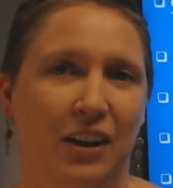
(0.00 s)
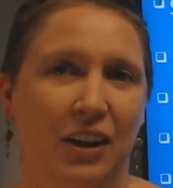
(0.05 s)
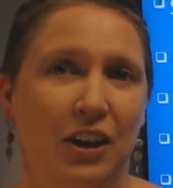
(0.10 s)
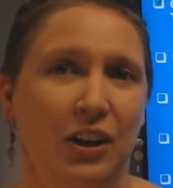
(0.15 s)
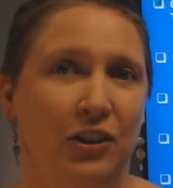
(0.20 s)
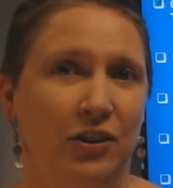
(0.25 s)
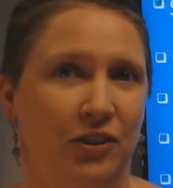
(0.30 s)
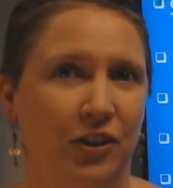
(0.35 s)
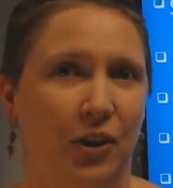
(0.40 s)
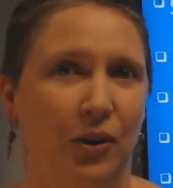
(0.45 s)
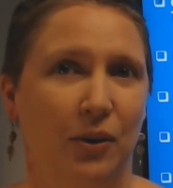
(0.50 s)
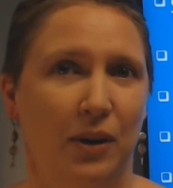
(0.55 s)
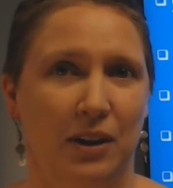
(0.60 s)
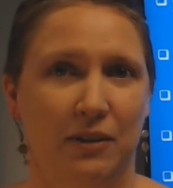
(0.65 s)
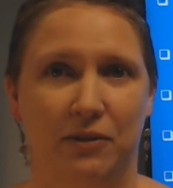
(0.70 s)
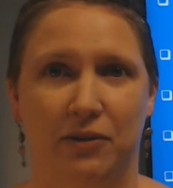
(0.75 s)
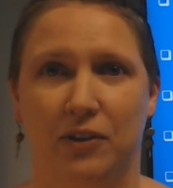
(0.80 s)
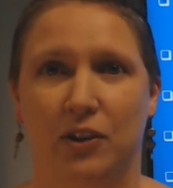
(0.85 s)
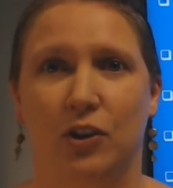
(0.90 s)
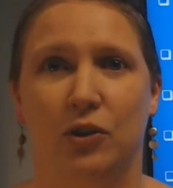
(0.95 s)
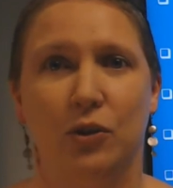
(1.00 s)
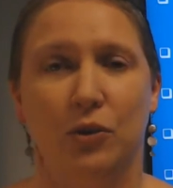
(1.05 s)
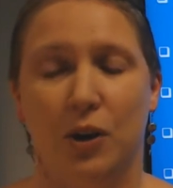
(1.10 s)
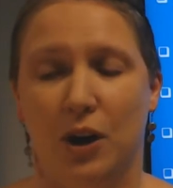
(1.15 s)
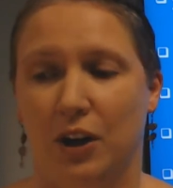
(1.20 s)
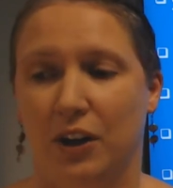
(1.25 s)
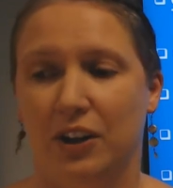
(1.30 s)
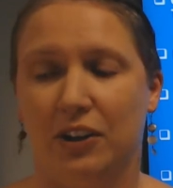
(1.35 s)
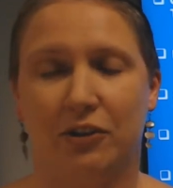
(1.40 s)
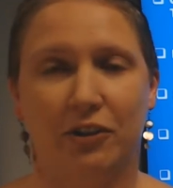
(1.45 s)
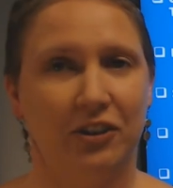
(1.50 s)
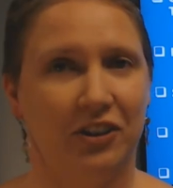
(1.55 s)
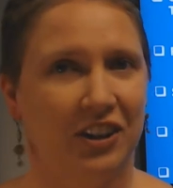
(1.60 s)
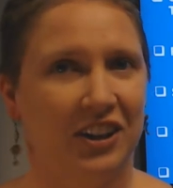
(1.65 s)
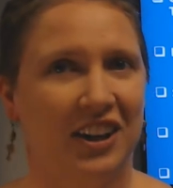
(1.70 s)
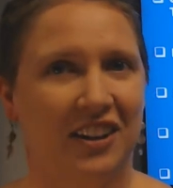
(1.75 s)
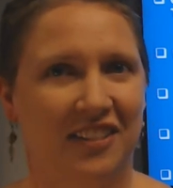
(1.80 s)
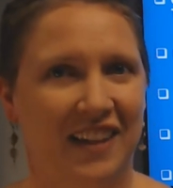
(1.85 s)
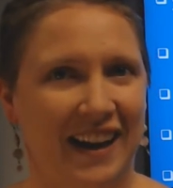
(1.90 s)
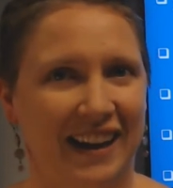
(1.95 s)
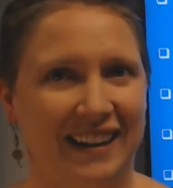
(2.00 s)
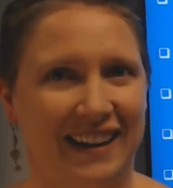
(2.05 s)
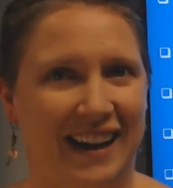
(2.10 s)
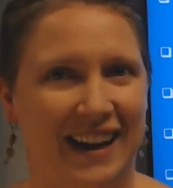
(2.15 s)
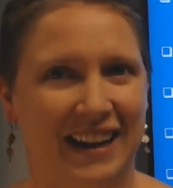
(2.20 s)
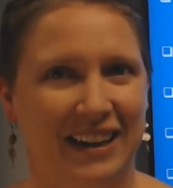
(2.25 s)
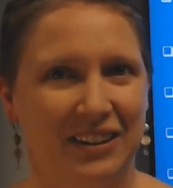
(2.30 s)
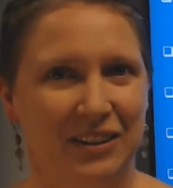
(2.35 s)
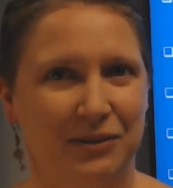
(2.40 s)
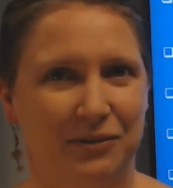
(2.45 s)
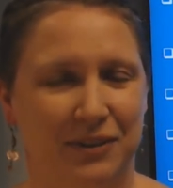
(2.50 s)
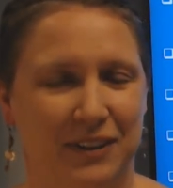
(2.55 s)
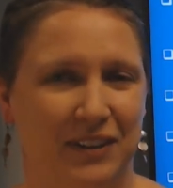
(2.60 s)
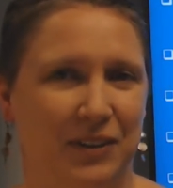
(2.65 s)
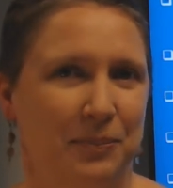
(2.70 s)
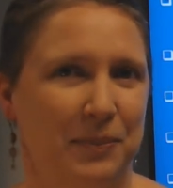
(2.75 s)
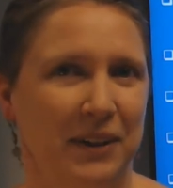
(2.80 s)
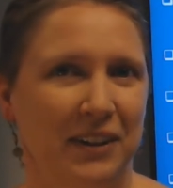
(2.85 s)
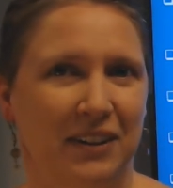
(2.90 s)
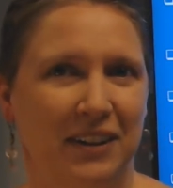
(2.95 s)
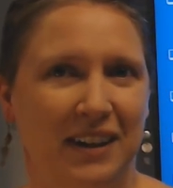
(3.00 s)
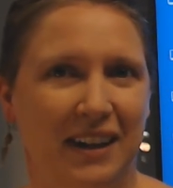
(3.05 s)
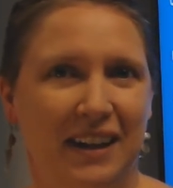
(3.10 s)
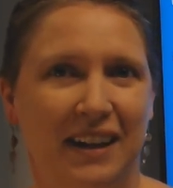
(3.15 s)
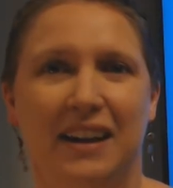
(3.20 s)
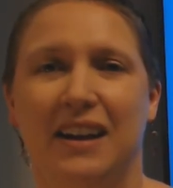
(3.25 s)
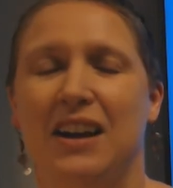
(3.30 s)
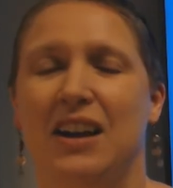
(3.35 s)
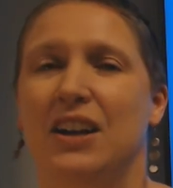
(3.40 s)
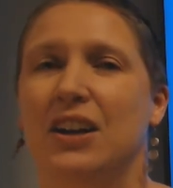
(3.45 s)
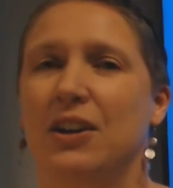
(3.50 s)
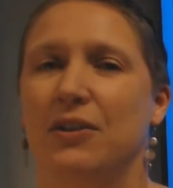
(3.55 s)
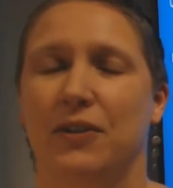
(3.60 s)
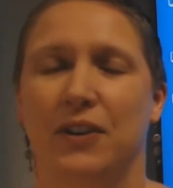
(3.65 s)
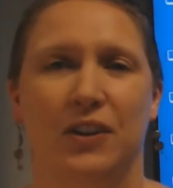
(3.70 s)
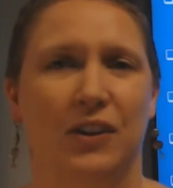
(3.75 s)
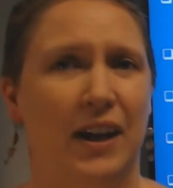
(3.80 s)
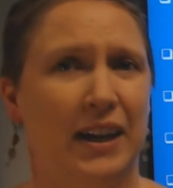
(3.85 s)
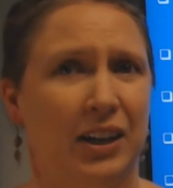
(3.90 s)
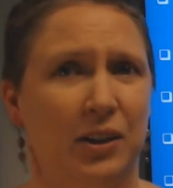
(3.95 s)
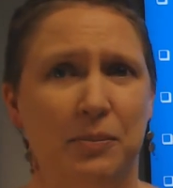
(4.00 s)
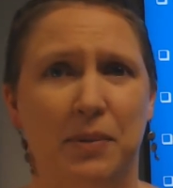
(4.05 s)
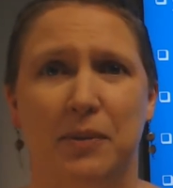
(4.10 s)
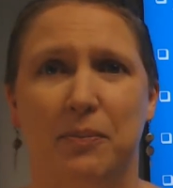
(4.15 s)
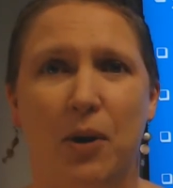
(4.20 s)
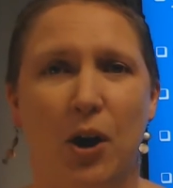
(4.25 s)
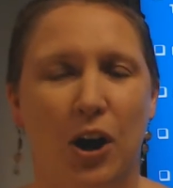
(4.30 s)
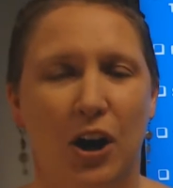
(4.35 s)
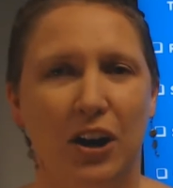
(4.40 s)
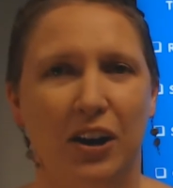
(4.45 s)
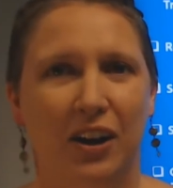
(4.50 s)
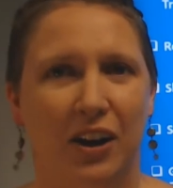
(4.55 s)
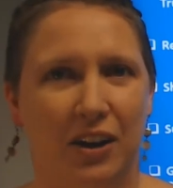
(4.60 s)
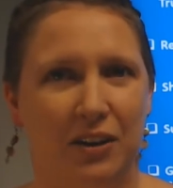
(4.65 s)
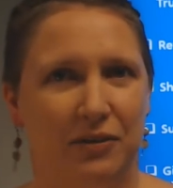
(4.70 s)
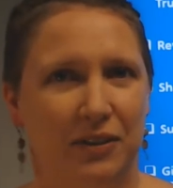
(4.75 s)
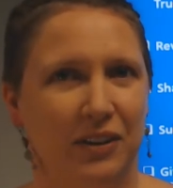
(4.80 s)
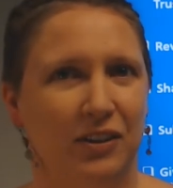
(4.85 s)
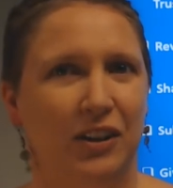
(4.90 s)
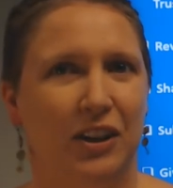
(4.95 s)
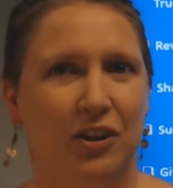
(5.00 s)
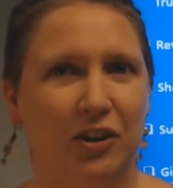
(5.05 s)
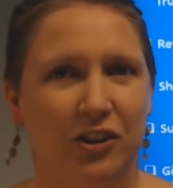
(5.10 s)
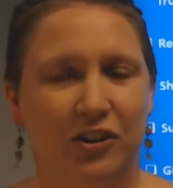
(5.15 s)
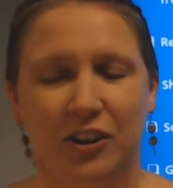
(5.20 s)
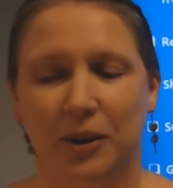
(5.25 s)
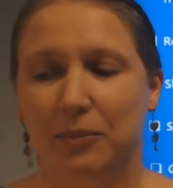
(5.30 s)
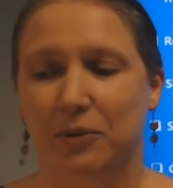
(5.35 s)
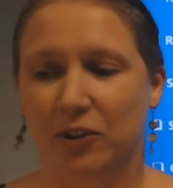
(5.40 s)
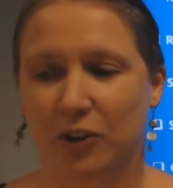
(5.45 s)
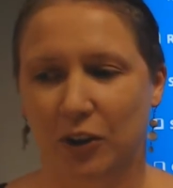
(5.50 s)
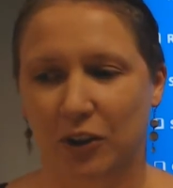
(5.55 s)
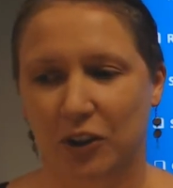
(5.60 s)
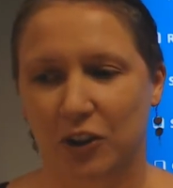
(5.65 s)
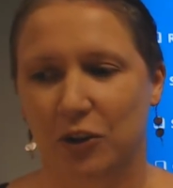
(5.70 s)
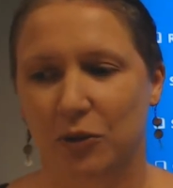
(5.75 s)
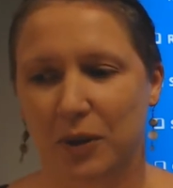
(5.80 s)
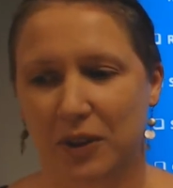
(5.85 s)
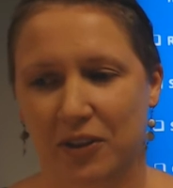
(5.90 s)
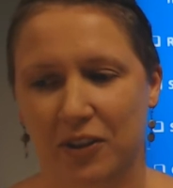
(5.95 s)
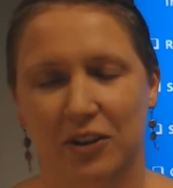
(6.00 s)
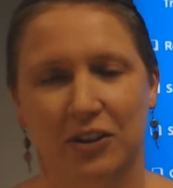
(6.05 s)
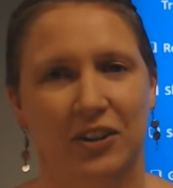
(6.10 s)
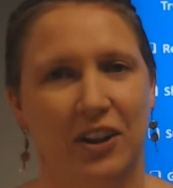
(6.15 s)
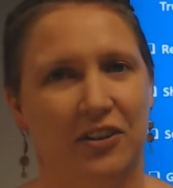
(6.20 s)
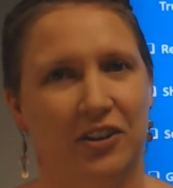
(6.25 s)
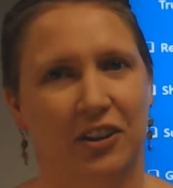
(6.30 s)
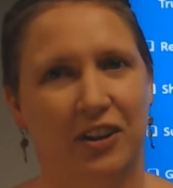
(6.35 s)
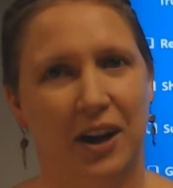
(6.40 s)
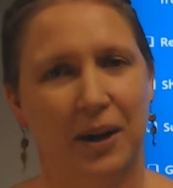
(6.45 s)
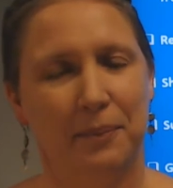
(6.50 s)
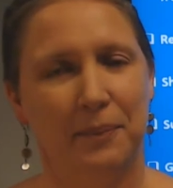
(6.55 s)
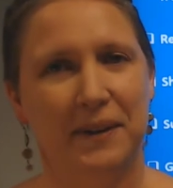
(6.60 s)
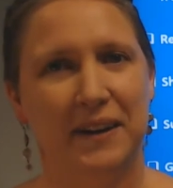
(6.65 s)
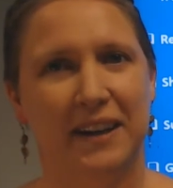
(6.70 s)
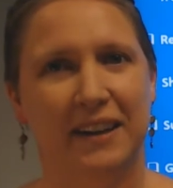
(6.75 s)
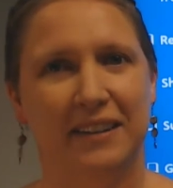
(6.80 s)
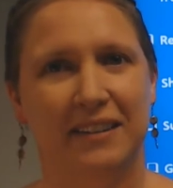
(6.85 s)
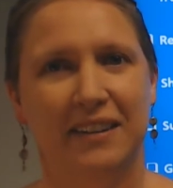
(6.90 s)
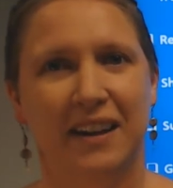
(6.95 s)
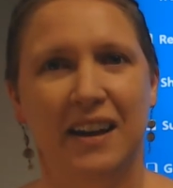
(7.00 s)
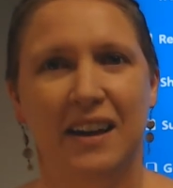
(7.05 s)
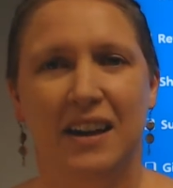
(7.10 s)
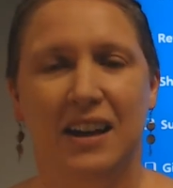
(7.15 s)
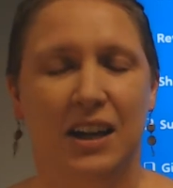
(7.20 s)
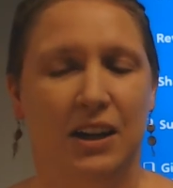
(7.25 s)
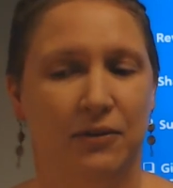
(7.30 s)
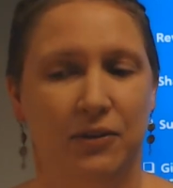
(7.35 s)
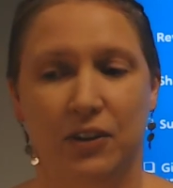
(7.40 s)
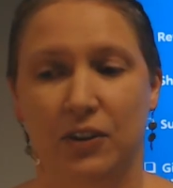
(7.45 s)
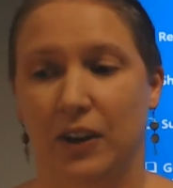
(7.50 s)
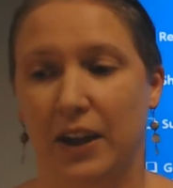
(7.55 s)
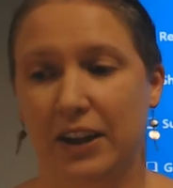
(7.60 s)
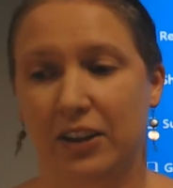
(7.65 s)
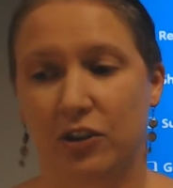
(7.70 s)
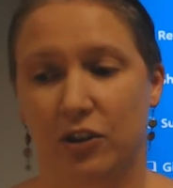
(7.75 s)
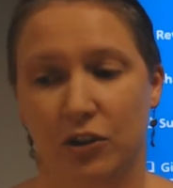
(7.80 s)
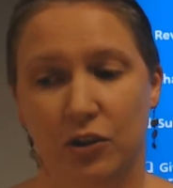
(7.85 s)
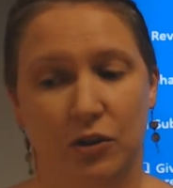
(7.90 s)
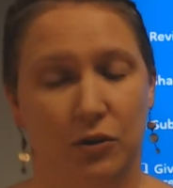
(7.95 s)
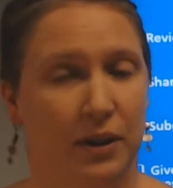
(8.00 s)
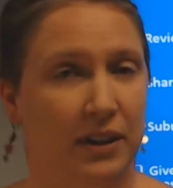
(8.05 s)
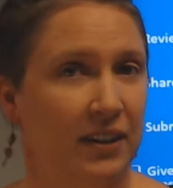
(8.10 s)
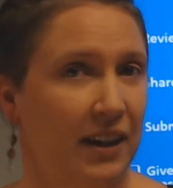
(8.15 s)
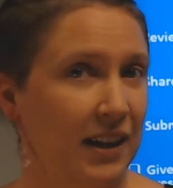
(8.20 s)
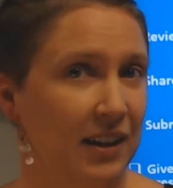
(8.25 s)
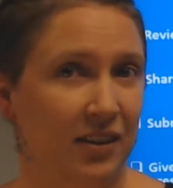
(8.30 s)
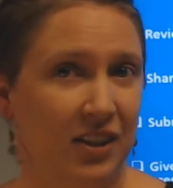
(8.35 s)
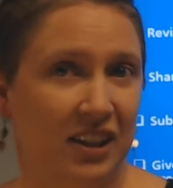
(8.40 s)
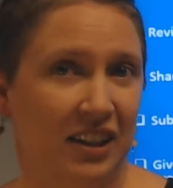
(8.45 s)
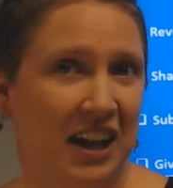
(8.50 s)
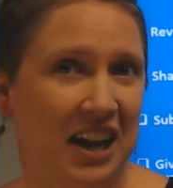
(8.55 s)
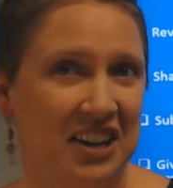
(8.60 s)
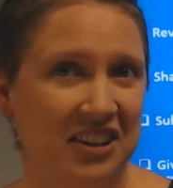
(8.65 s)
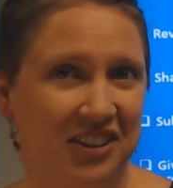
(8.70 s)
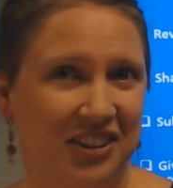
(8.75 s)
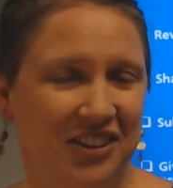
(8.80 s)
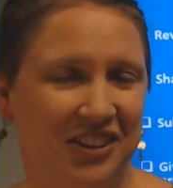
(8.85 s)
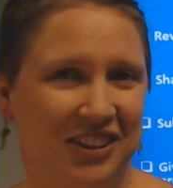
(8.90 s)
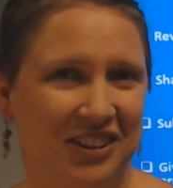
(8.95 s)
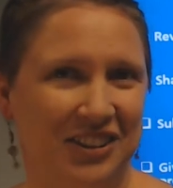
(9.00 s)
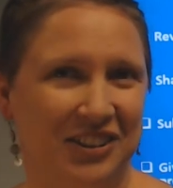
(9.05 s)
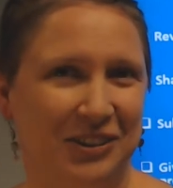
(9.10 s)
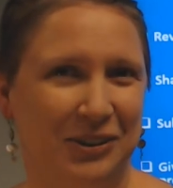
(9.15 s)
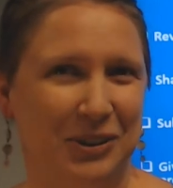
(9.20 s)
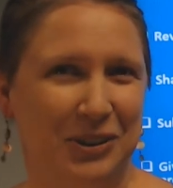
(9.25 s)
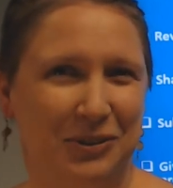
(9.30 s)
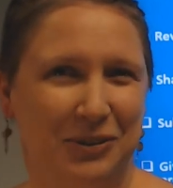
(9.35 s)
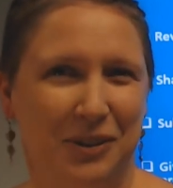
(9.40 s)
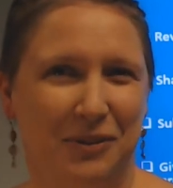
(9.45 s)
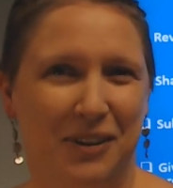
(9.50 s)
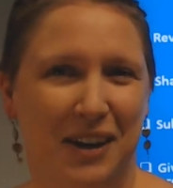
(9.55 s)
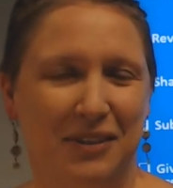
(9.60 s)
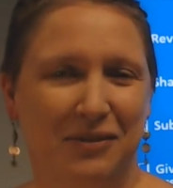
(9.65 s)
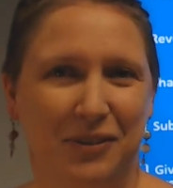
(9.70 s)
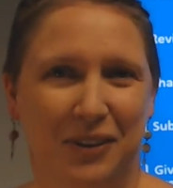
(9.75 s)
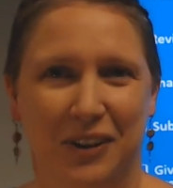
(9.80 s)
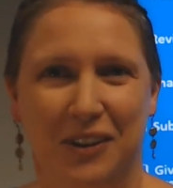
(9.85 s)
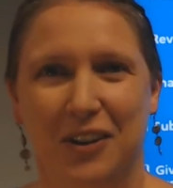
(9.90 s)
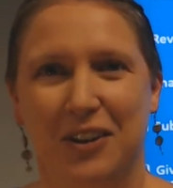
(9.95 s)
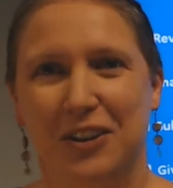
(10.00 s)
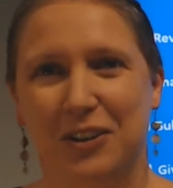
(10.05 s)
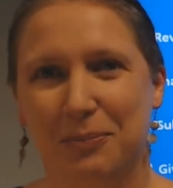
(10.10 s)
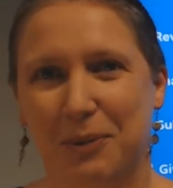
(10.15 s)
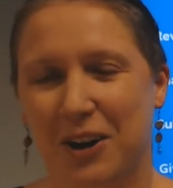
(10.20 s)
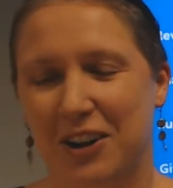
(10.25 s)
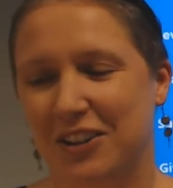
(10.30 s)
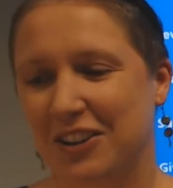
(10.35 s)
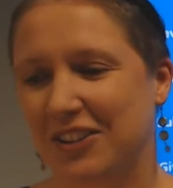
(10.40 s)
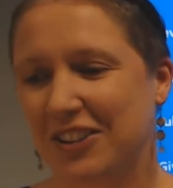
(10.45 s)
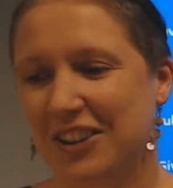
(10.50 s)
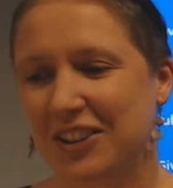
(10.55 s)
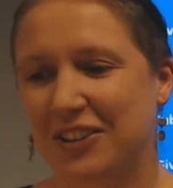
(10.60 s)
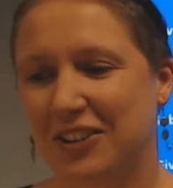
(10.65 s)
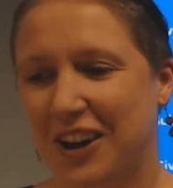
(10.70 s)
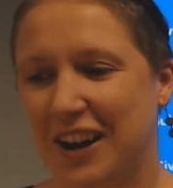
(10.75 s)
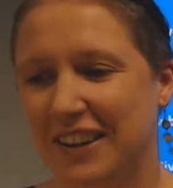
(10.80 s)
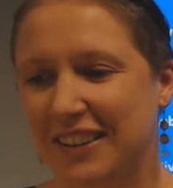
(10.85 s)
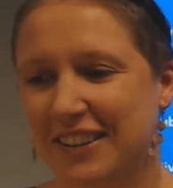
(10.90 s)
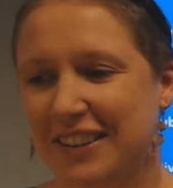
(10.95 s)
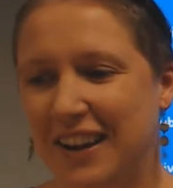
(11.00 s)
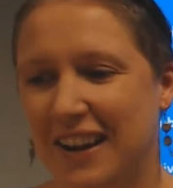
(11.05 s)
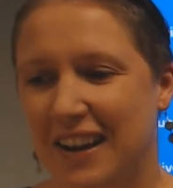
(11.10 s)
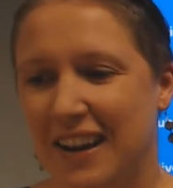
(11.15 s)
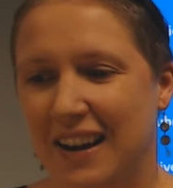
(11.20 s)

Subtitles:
So if you are interested in that kind of visibility, if you'd like to be part of a leadership circle with those other companies, if you'd like to attend the occasional exclusive event for those Partners in Trust,